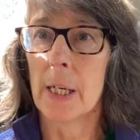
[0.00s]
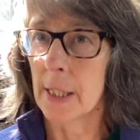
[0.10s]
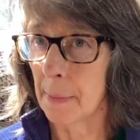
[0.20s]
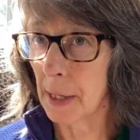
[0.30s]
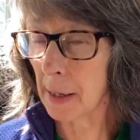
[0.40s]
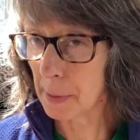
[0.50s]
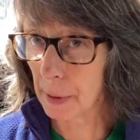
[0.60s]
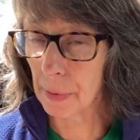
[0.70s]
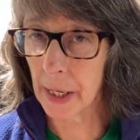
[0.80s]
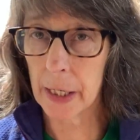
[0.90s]
Sometimes
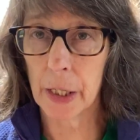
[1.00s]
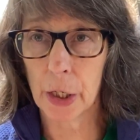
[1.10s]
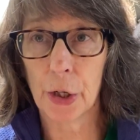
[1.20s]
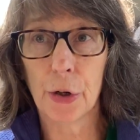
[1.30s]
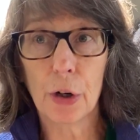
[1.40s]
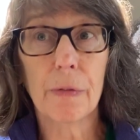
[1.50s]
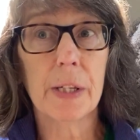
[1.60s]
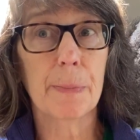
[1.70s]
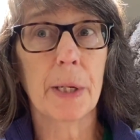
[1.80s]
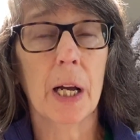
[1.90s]
people get a little
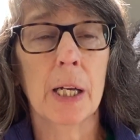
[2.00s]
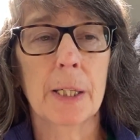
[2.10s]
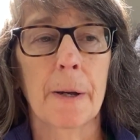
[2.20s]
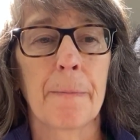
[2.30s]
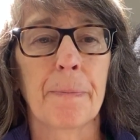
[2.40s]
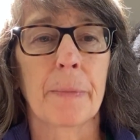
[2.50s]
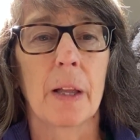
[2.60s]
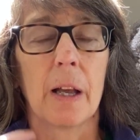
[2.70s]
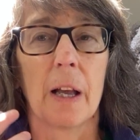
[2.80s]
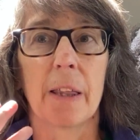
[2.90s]
nervous because
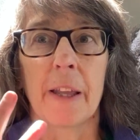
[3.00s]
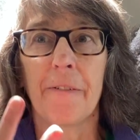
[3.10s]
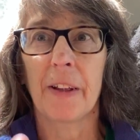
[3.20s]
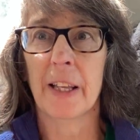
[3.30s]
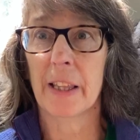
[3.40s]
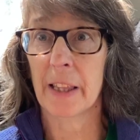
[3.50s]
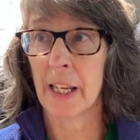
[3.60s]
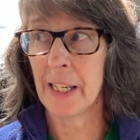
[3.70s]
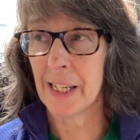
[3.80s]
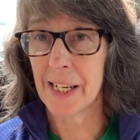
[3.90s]
they feel like they
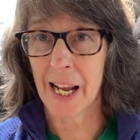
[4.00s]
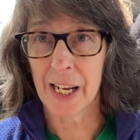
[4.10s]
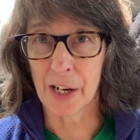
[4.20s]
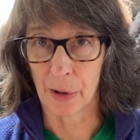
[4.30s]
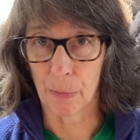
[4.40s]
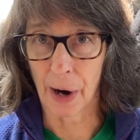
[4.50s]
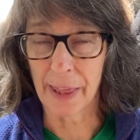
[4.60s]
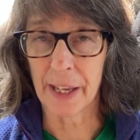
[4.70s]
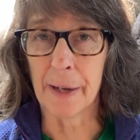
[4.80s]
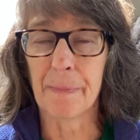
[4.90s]
need to take another
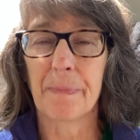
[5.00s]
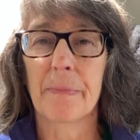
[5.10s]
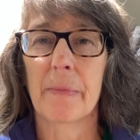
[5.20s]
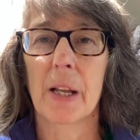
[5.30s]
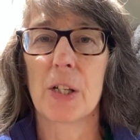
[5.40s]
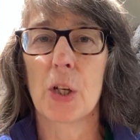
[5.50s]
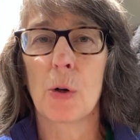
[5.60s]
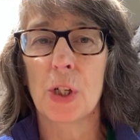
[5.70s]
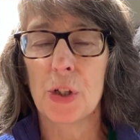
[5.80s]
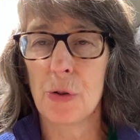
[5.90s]
breath in. So
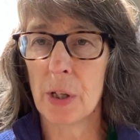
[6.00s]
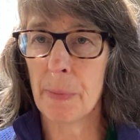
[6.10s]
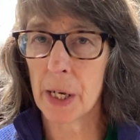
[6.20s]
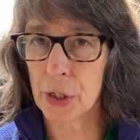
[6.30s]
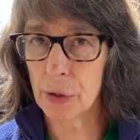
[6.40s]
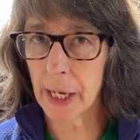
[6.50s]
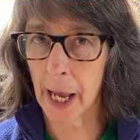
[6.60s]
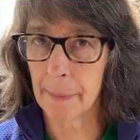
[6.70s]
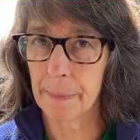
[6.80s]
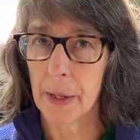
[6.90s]
just do the best you
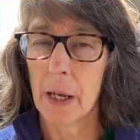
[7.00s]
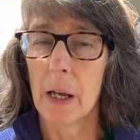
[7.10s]
can.